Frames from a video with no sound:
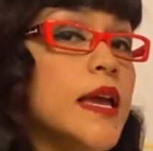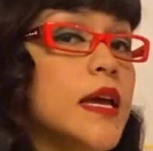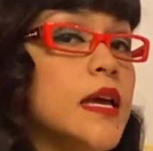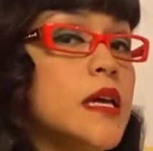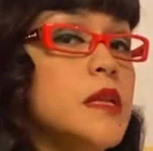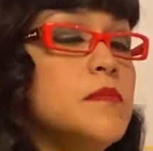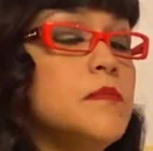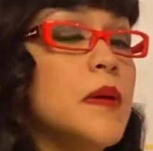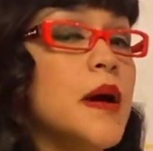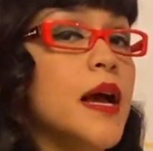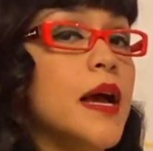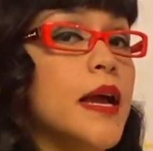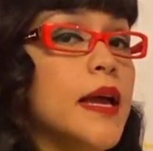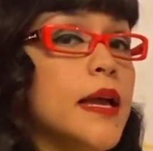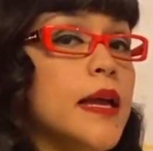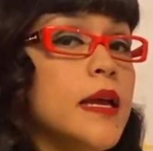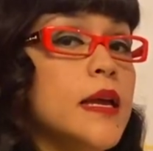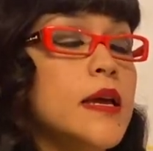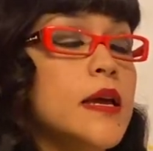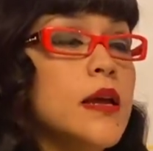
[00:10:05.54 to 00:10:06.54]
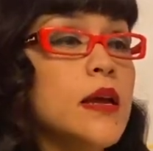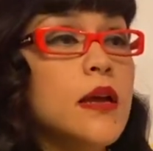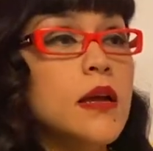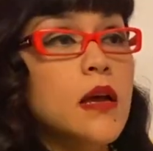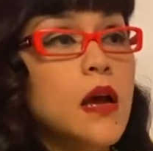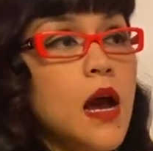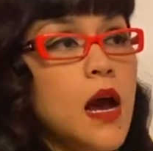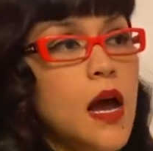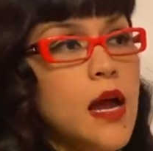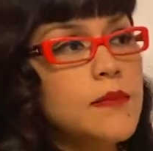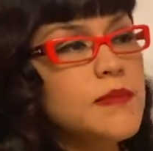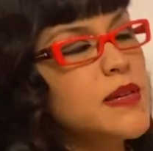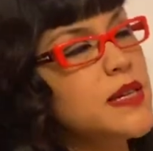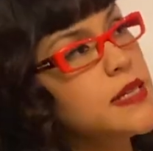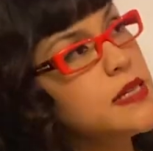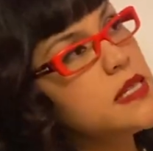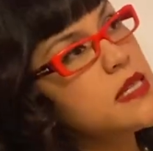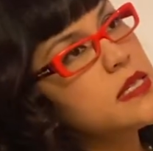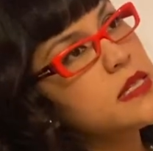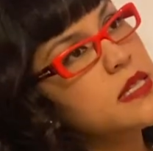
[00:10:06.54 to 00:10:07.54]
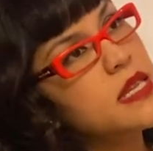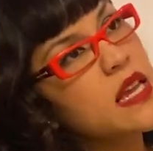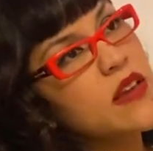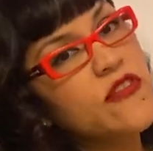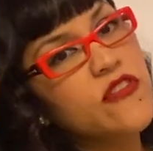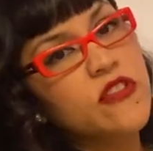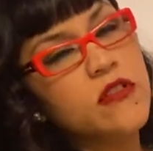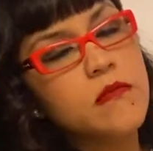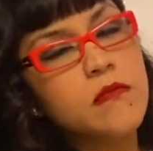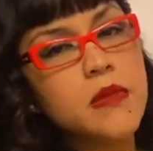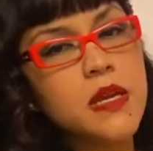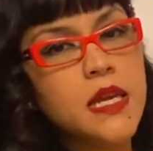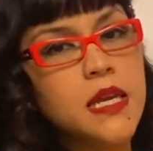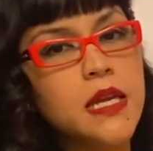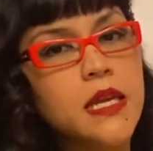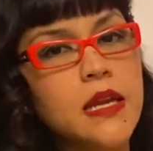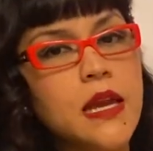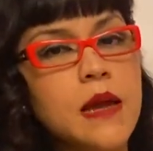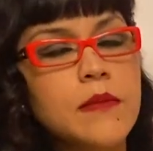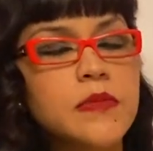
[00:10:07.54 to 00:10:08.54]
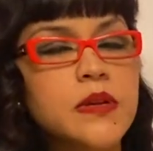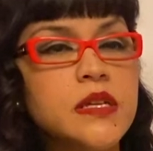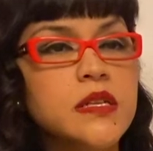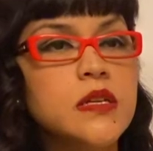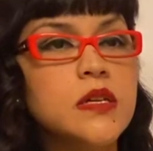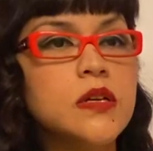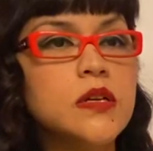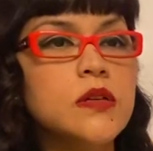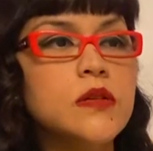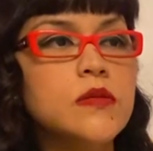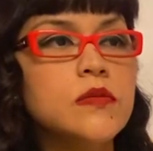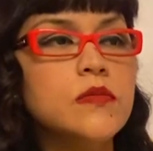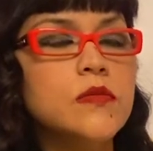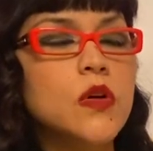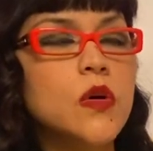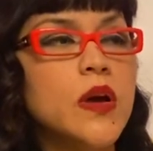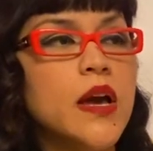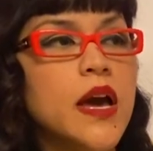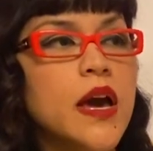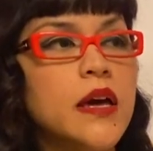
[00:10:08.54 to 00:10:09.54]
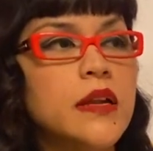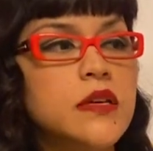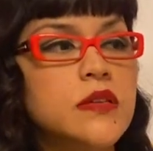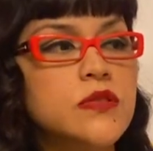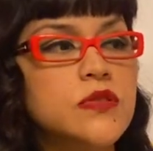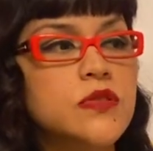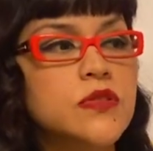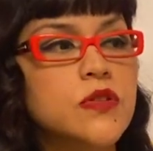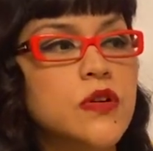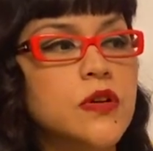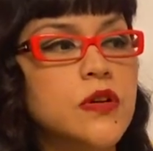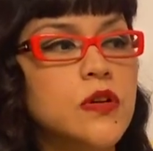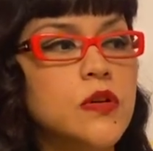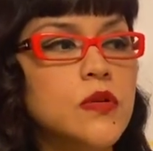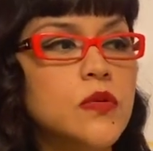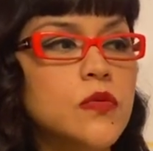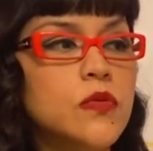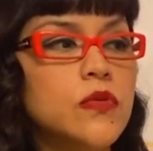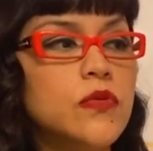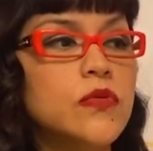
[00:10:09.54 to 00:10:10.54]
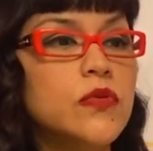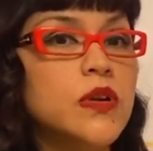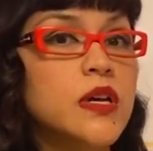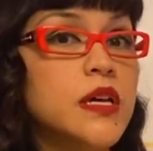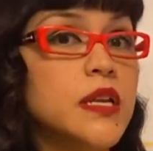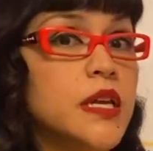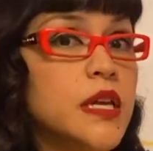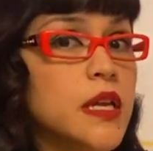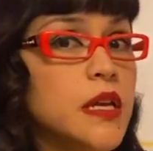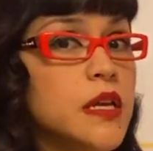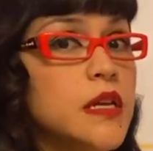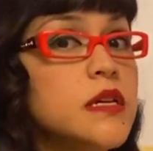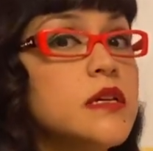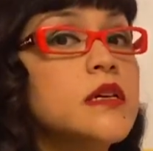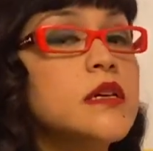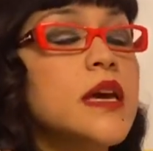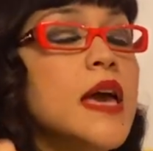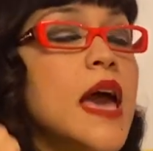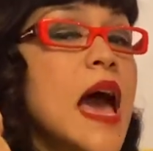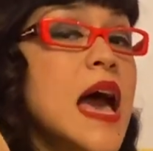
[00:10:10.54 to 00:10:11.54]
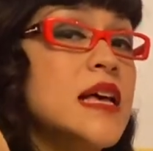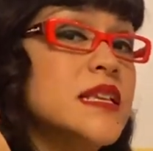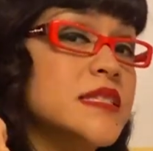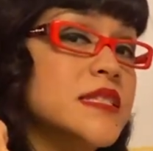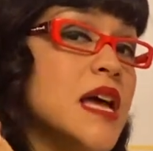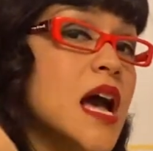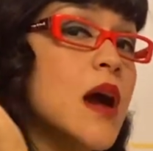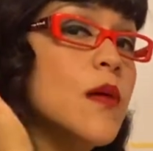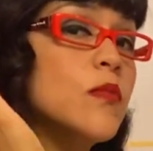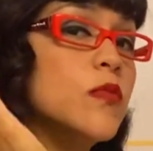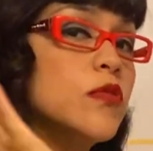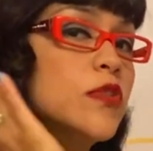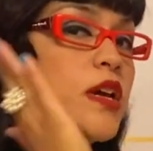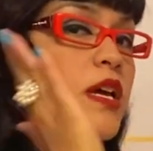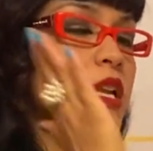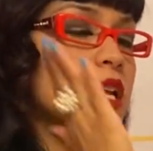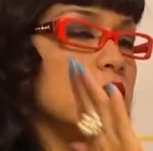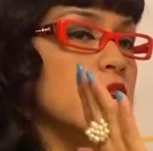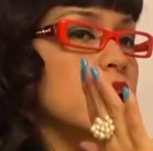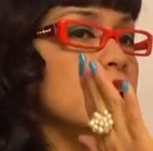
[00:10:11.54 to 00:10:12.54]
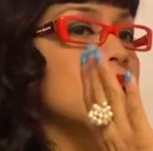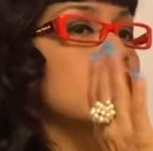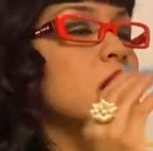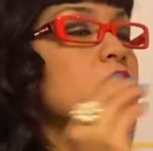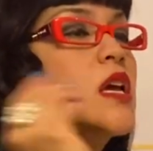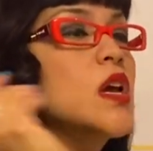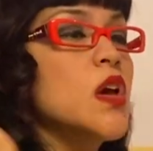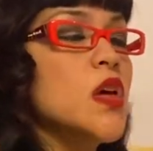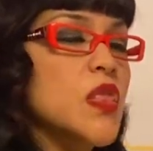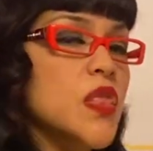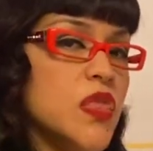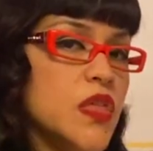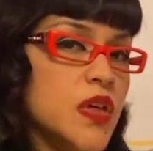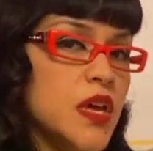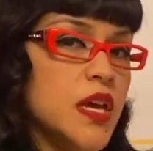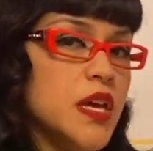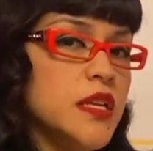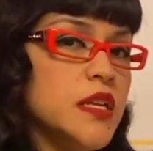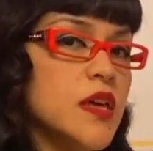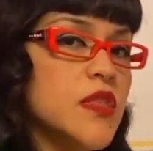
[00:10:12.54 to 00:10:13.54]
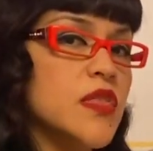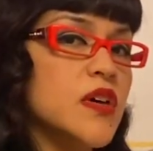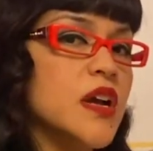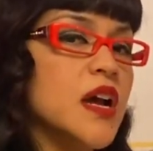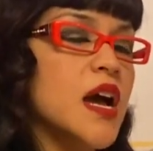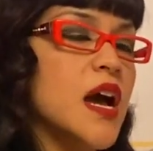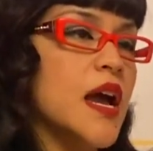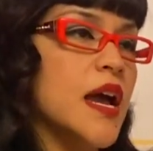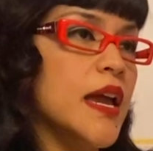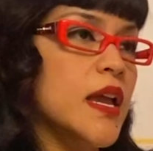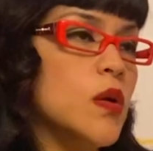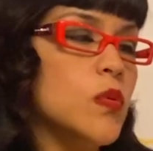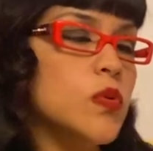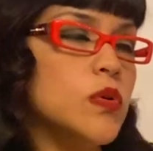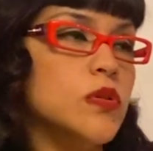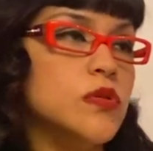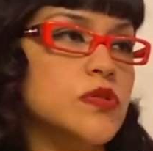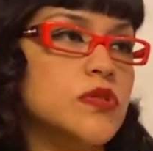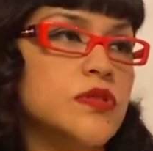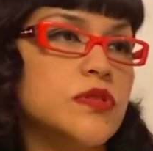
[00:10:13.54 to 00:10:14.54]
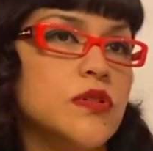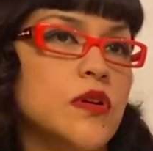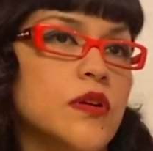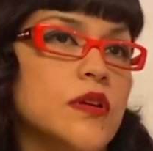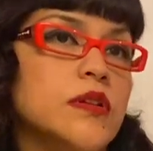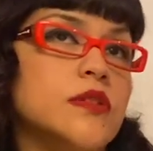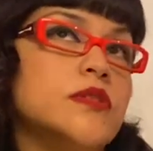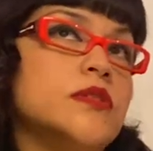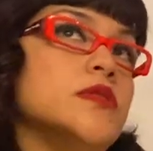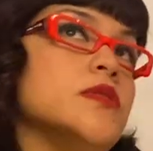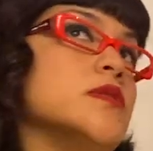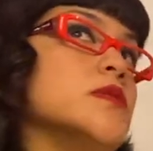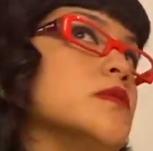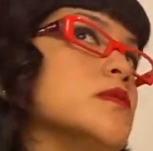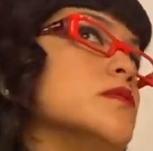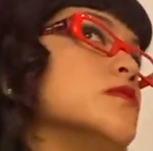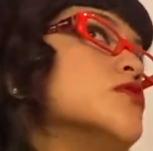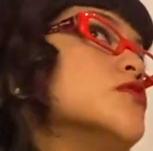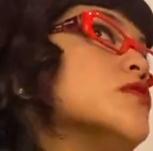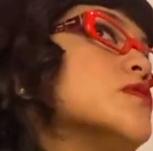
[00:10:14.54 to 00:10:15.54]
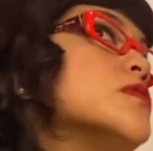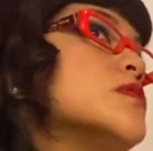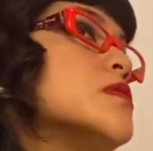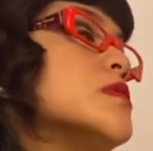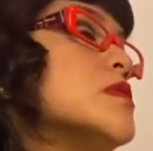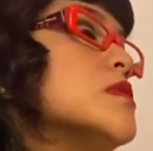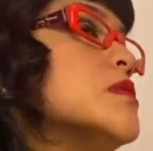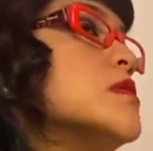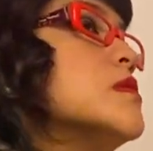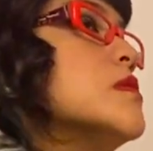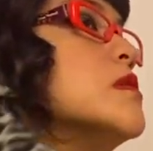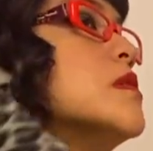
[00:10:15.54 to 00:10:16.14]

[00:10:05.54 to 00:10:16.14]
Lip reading: it by, I'm going to say for me, I'm going to go ahead and start running. As I'm running, then the kite will start to just